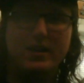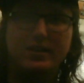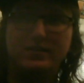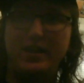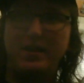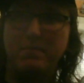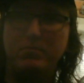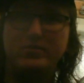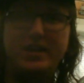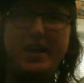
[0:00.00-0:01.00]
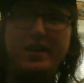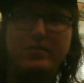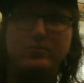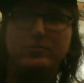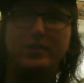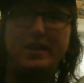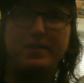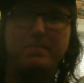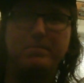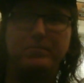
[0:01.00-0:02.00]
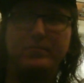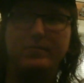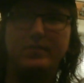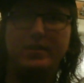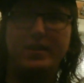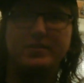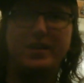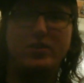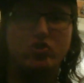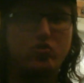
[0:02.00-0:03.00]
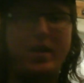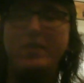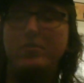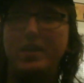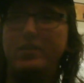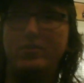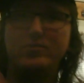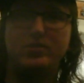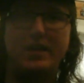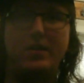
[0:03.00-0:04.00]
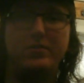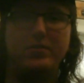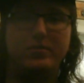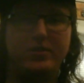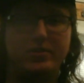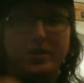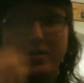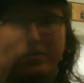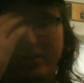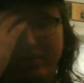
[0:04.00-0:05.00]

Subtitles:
botanical, it's like a trail that goes down your tongue of